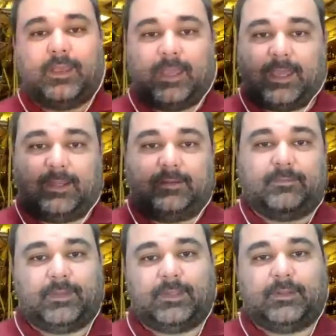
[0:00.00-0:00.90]
and
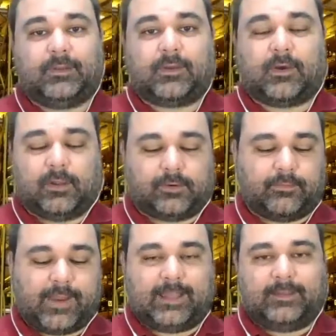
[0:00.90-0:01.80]
color
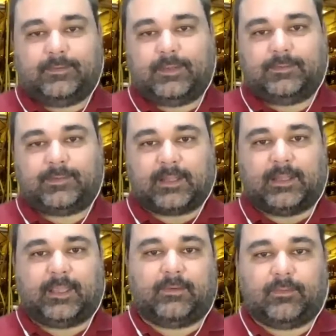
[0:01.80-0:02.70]
red,
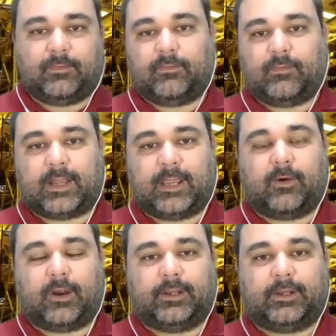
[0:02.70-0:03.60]
exactly what I
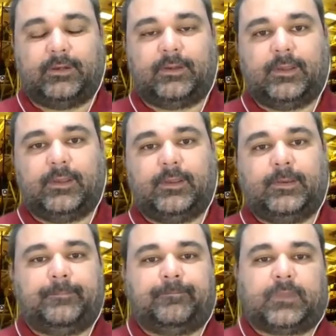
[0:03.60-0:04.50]
ordered.
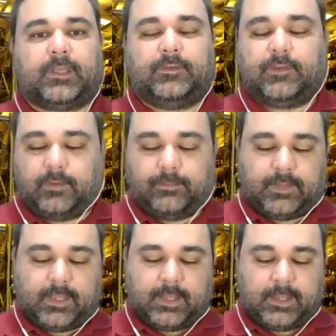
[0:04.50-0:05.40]
So
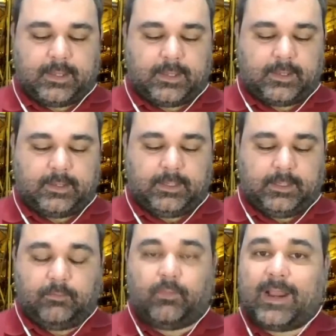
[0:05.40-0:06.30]
in
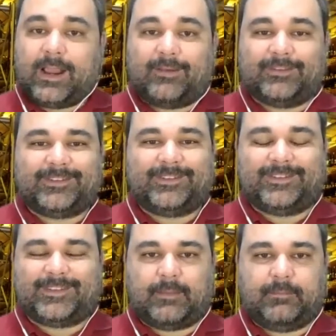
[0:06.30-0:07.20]
the warehouse is
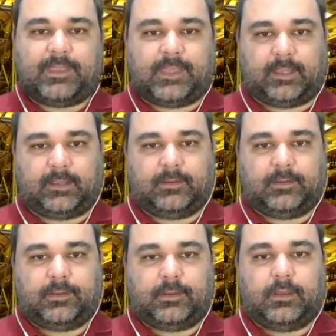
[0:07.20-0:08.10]
the same thing.
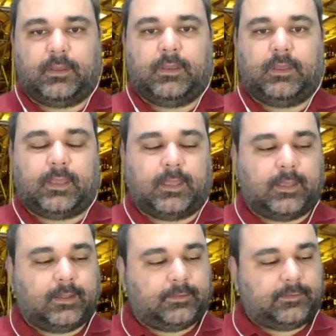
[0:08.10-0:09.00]

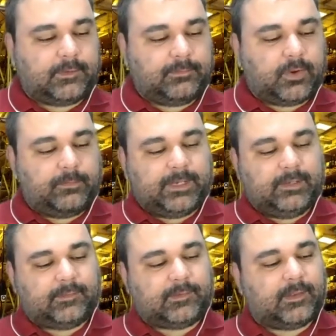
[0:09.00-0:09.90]
Some
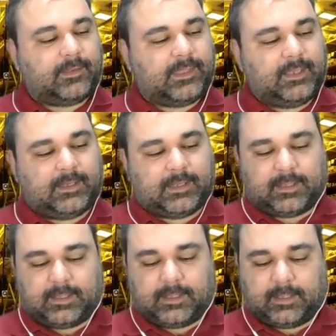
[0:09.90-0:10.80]
companies think
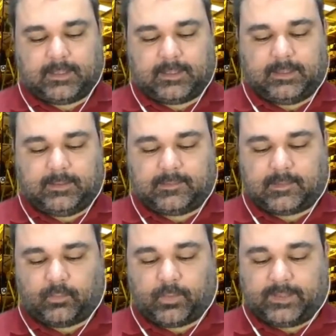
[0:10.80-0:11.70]
it's
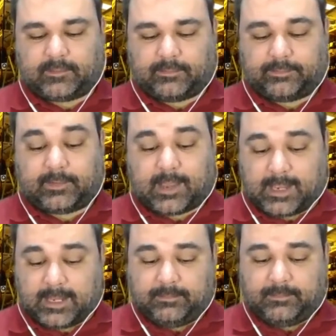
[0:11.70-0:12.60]
a waste of
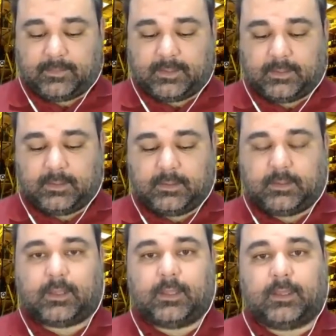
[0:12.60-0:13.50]
time
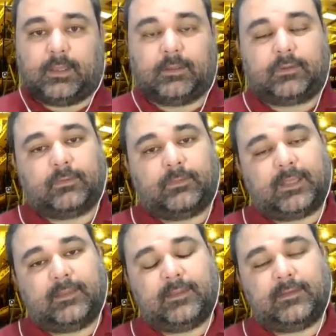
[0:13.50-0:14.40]
to
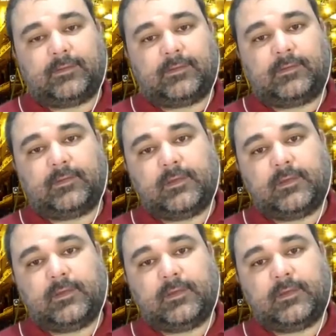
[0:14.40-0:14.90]
make this